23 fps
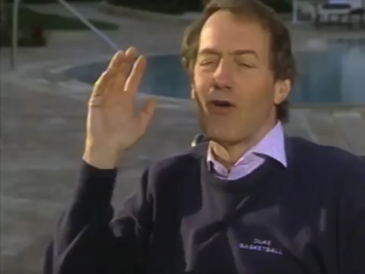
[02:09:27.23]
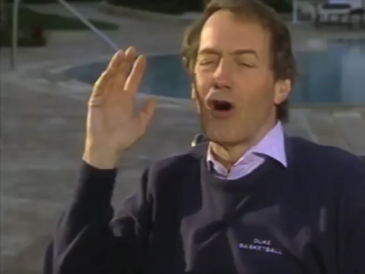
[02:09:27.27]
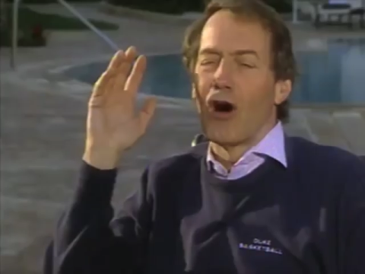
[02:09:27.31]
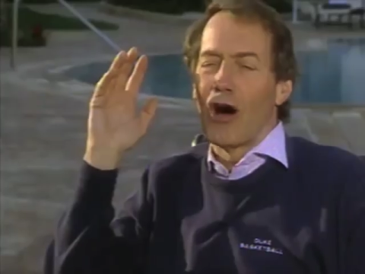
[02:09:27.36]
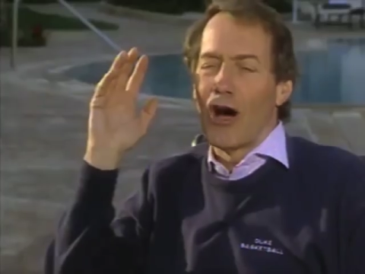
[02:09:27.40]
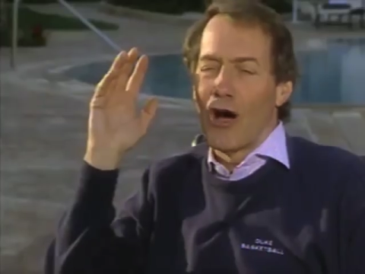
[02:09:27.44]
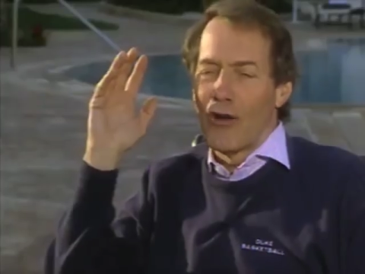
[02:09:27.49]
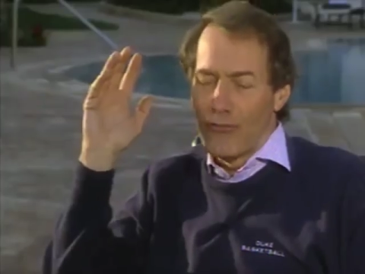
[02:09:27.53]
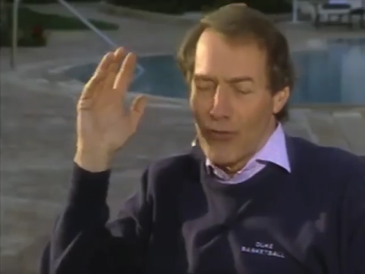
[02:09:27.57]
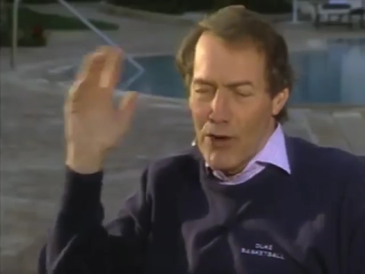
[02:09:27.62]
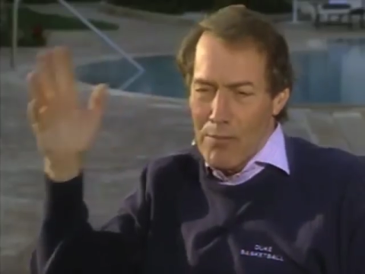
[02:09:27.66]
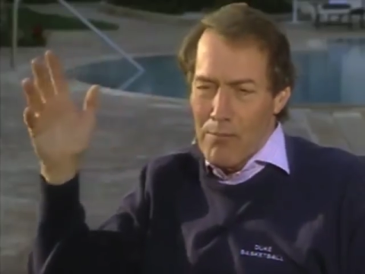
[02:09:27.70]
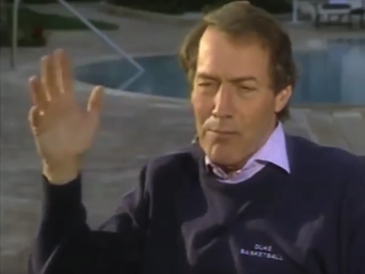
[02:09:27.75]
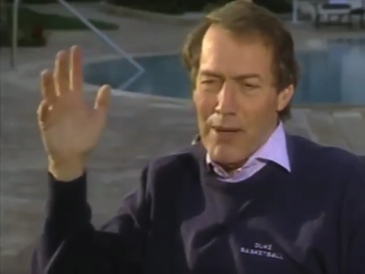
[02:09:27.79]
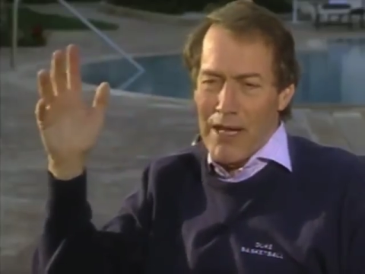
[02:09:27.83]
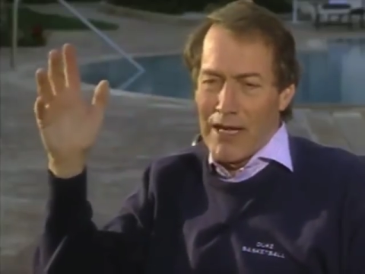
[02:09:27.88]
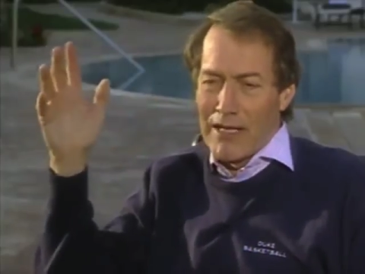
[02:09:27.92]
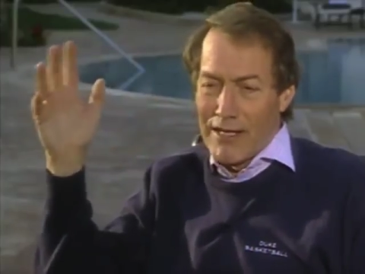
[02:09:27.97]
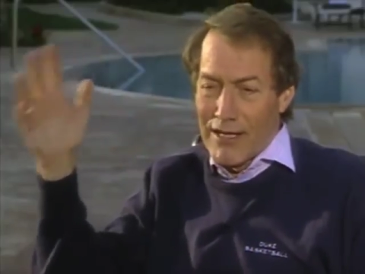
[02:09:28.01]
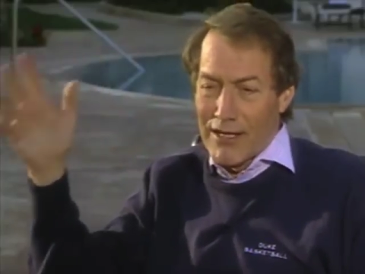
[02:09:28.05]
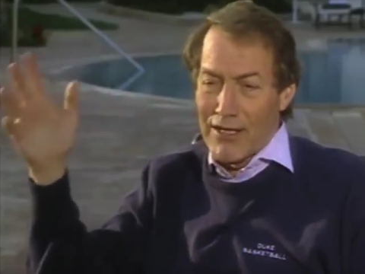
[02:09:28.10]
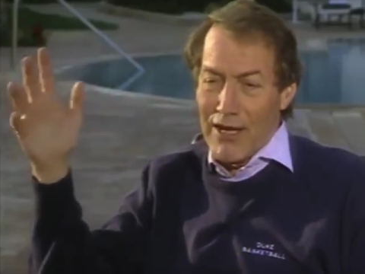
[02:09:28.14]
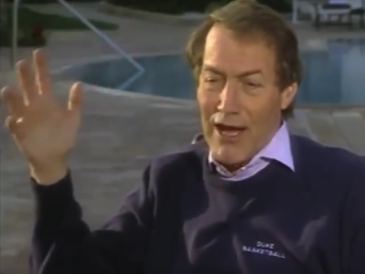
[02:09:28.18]
of over $100
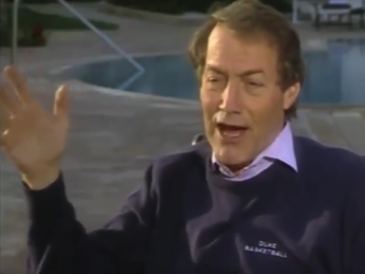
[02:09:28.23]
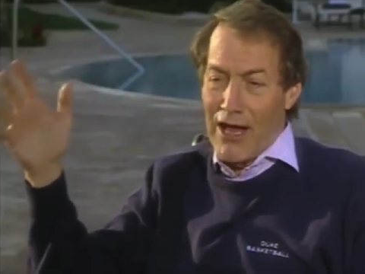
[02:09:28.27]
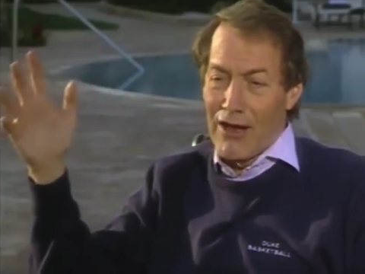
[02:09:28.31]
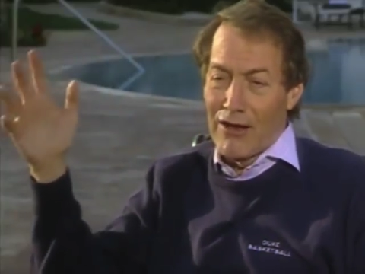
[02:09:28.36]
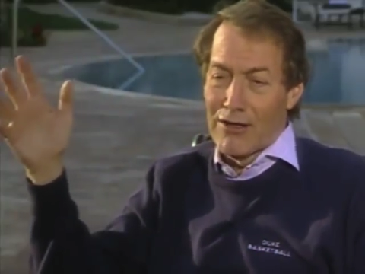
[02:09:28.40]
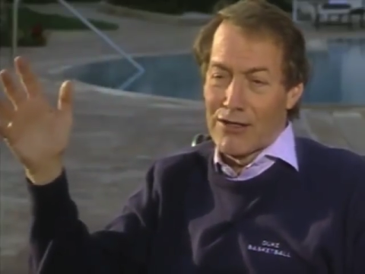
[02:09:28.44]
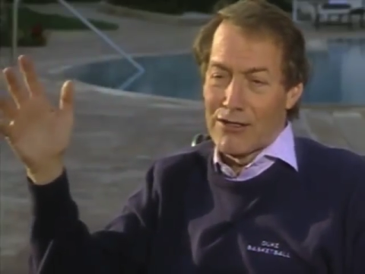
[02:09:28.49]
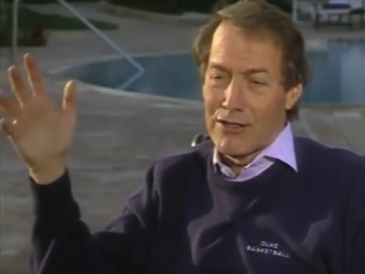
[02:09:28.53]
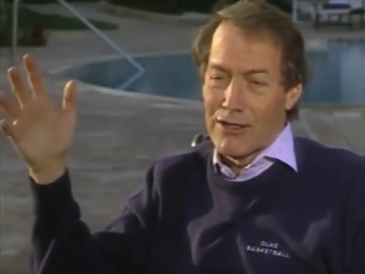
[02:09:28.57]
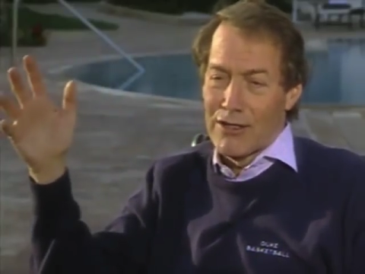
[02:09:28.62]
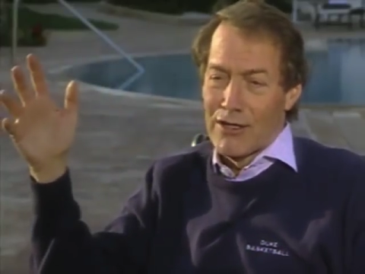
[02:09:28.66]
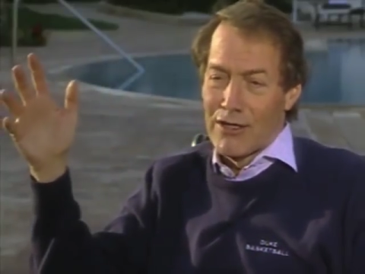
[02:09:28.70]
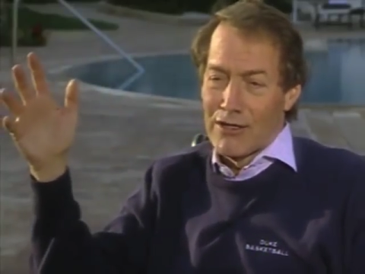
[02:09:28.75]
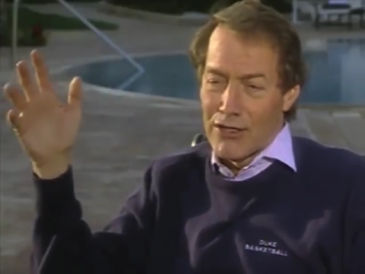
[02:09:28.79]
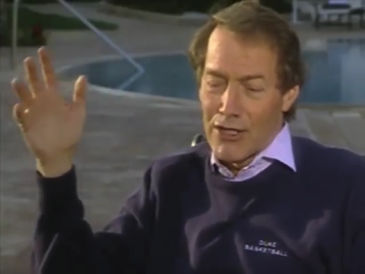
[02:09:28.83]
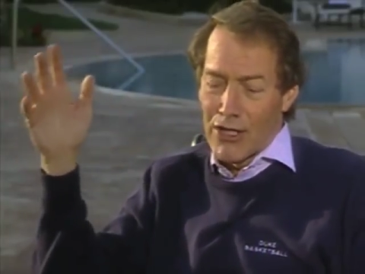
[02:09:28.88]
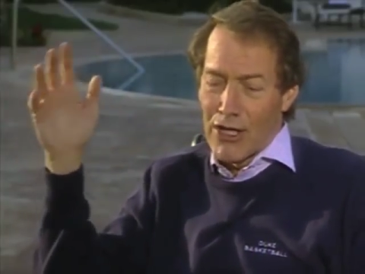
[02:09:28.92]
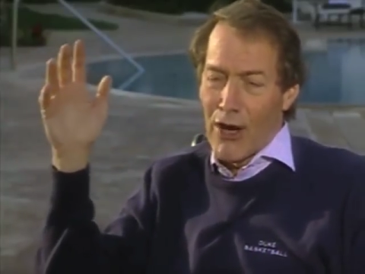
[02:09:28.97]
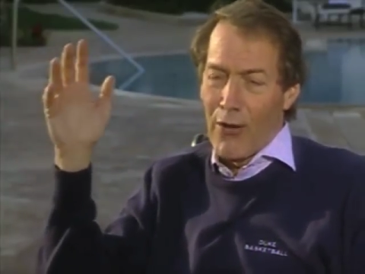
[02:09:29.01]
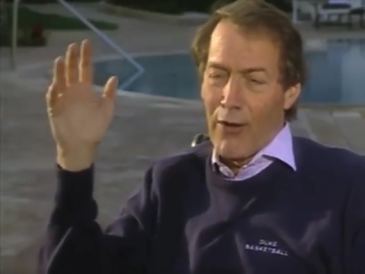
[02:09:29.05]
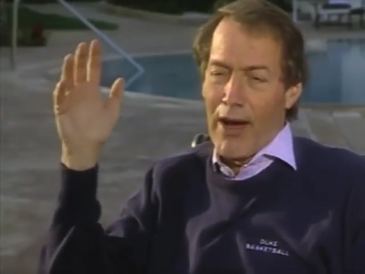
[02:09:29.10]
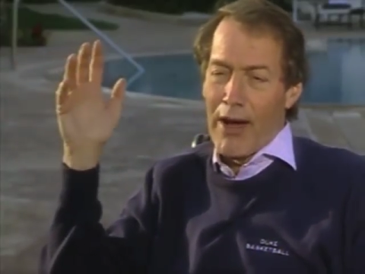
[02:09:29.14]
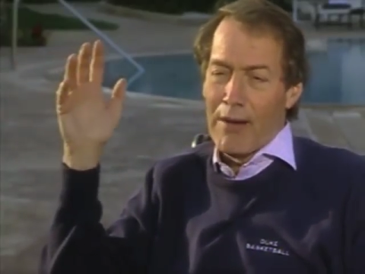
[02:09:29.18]
billion
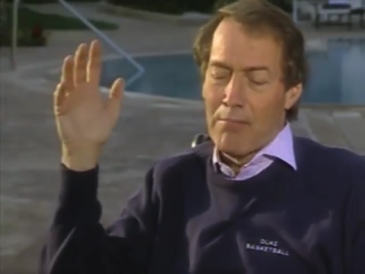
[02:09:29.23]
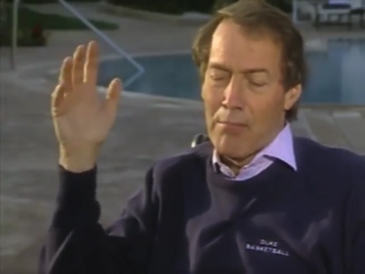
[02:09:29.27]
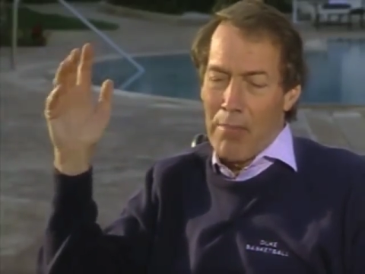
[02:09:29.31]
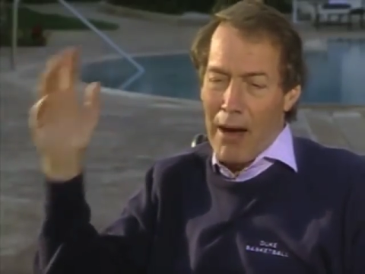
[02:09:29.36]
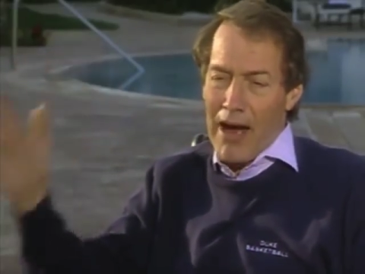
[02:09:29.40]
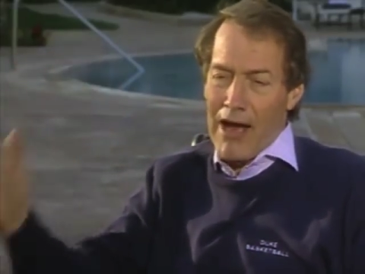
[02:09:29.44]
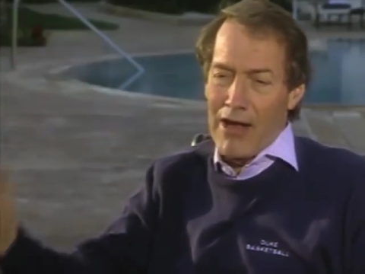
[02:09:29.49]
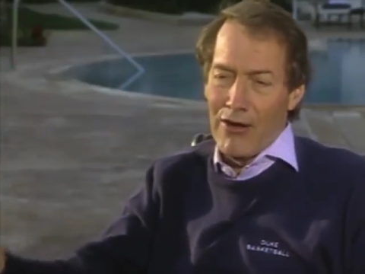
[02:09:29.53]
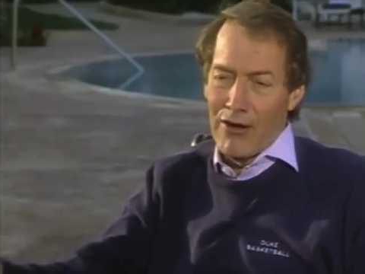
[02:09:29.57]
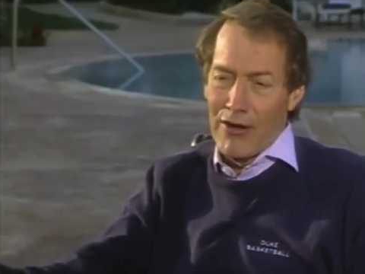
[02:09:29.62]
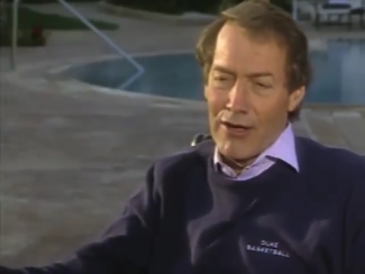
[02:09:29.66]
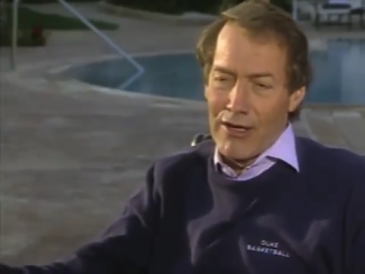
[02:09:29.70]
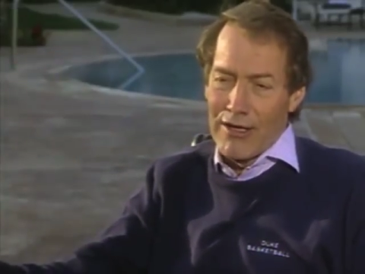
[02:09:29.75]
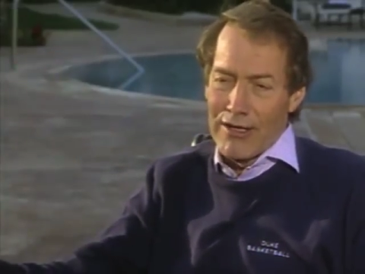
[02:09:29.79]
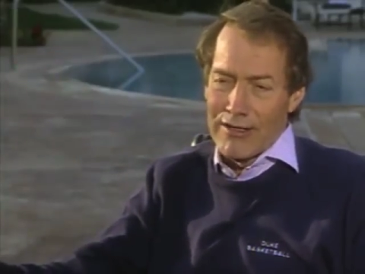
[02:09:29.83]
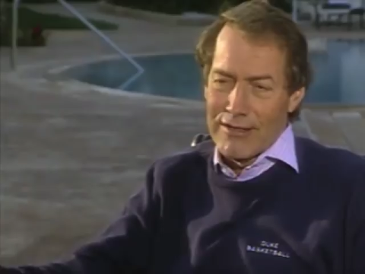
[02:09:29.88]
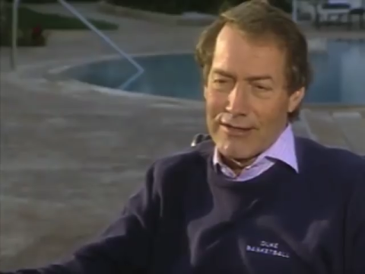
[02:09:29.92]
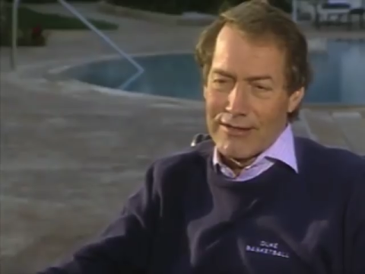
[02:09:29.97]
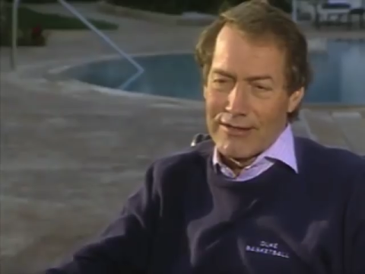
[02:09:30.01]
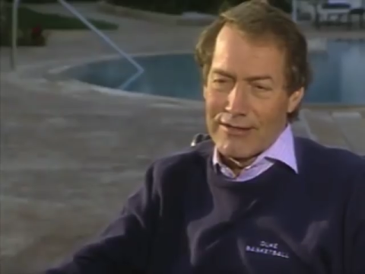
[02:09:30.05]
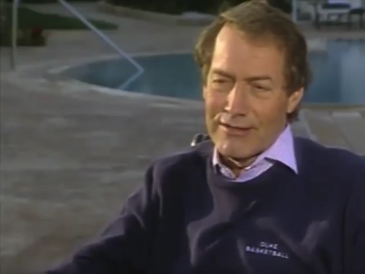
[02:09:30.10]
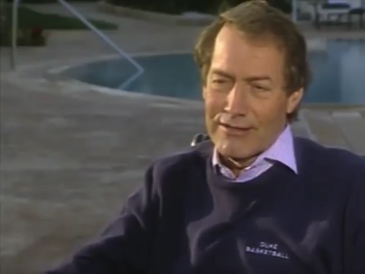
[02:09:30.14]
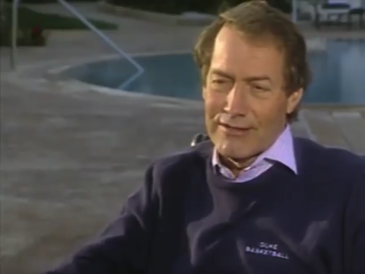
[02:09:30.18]
to go out and buy
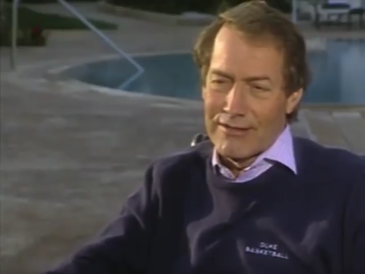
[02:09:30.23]
earnings?